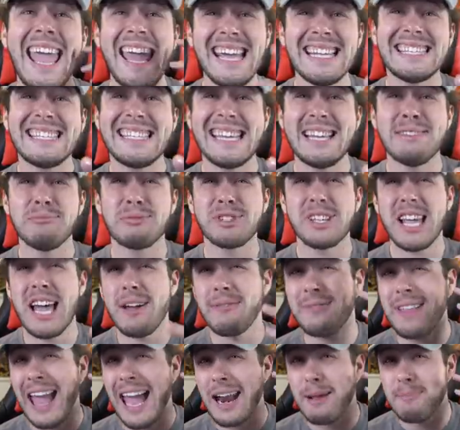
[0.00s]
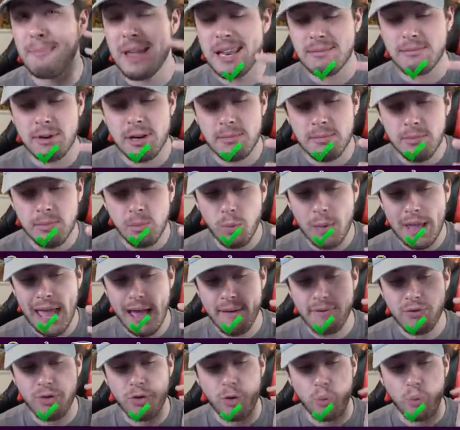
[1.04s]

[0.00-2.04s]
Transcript: 8 teams left at a minimum. We have